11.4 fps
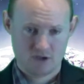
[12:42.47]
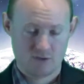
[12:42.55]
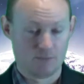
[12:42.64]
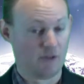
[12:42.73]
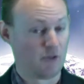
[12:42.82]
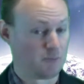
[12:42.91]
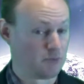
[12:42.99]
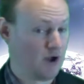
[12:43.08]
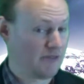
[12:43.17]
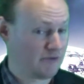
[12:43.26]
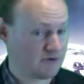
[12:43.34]
But the
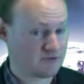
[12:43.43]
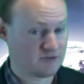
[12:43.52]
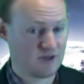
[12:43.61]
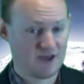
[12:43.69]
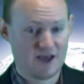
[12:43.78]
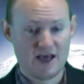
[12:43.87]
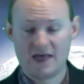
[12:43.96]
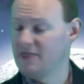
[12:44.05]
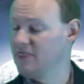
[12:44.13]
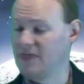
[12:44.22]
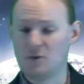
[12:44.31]
brothers,
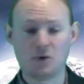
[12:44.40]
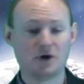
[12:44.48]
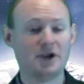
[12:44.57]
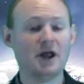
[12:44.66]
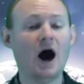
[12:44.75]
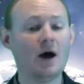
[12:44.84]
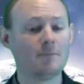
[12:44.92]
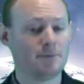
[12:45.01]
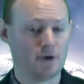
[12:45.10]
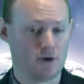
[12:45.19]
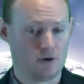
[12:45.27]
they were not
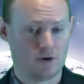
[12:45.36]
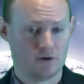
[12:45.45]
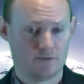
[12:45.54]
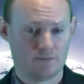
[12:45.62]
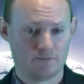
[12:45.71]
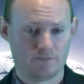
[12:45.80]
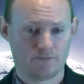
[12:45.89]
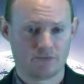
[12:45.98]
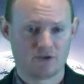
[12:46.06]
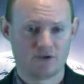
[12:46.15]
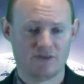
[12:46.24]
pure.
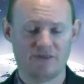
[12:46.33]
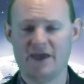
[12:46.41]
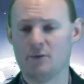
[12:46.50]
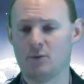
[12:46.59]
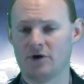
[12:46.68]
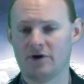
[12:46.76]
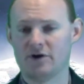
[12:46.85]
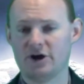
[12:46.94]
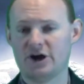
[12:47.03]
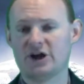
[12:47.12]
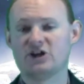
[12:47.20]
They were
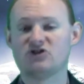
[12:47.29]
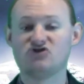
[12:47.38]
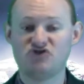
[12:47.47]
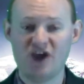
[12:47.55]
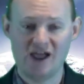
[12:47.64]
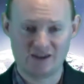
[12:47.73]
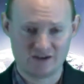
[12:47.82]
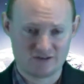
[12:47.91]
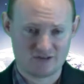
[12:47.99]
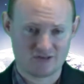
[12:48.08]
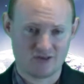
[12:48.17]

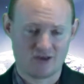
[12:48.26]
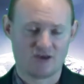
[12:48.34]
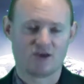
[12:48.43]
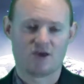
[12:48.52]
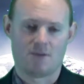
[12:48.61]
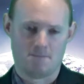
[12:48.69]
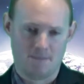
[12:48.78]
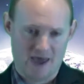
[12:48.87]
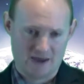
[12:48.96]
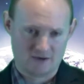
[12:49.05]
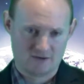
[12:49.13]
jealous
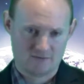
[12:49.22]
men.